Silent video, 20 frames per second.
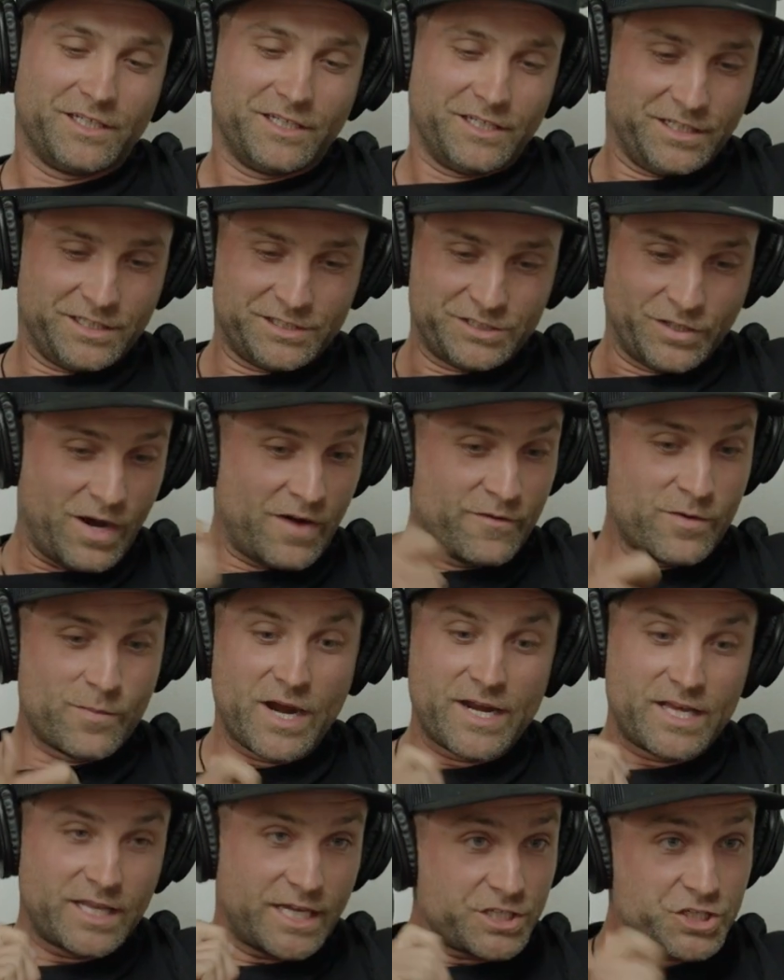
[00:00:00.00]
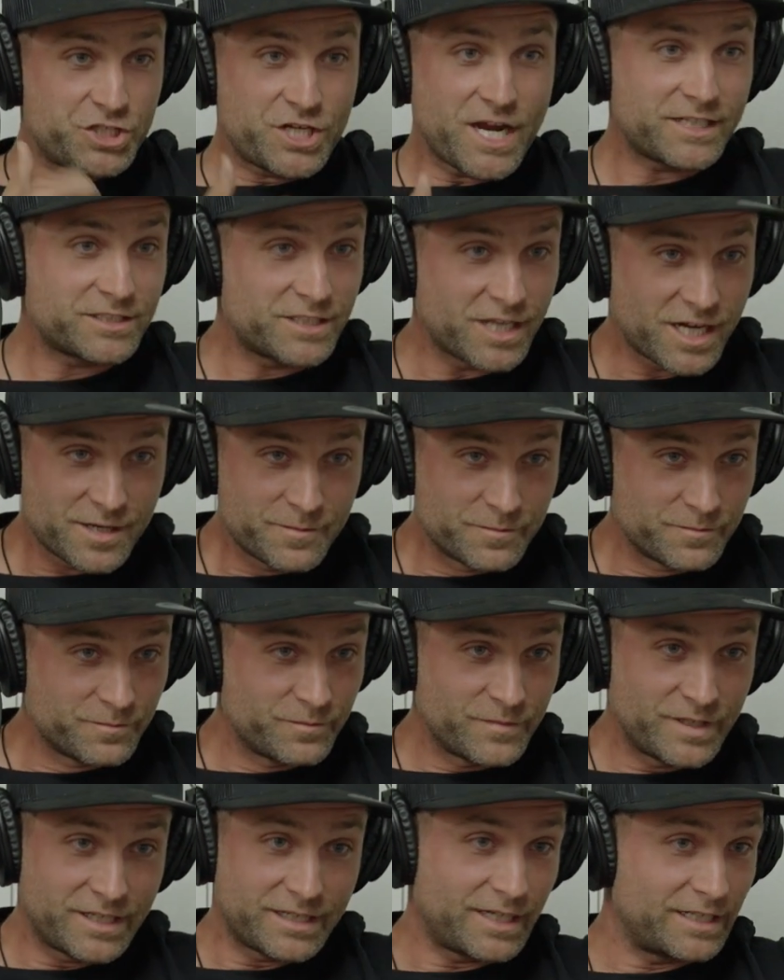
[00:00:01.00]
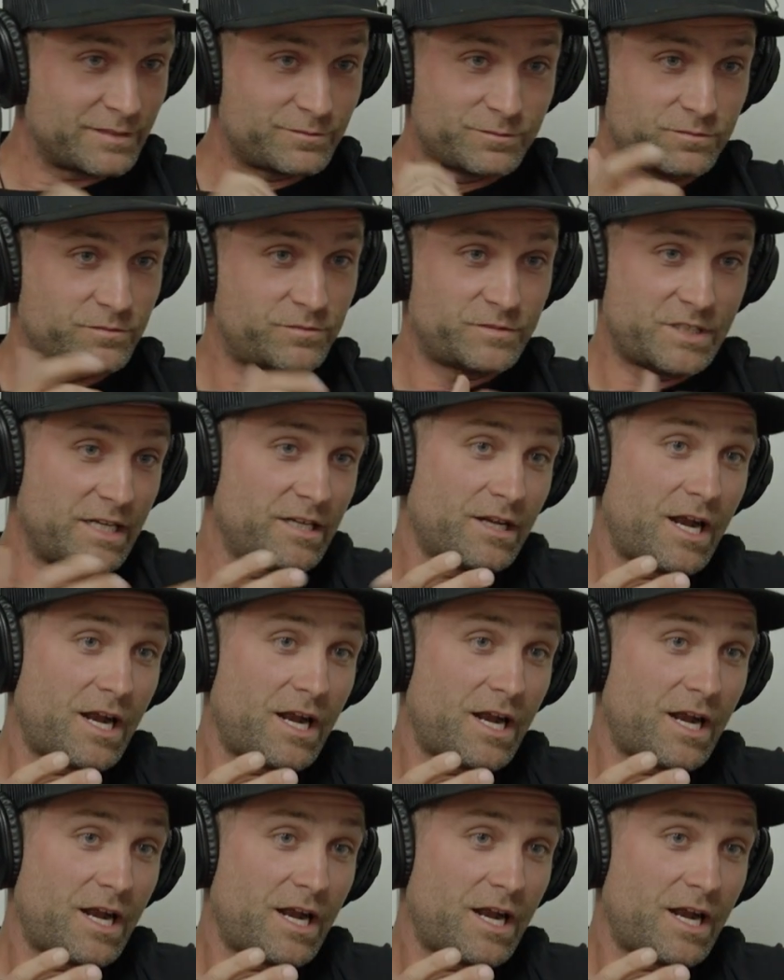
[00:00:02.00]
So everybody like checked up and I didn't.